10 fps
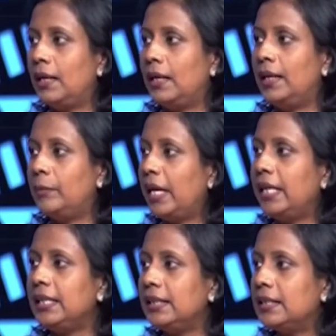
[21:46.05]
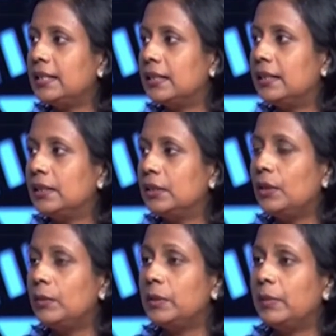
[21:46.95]
undermining these
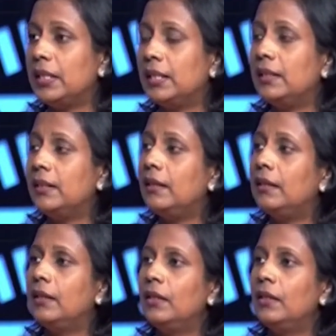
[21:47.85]
jobs, but there are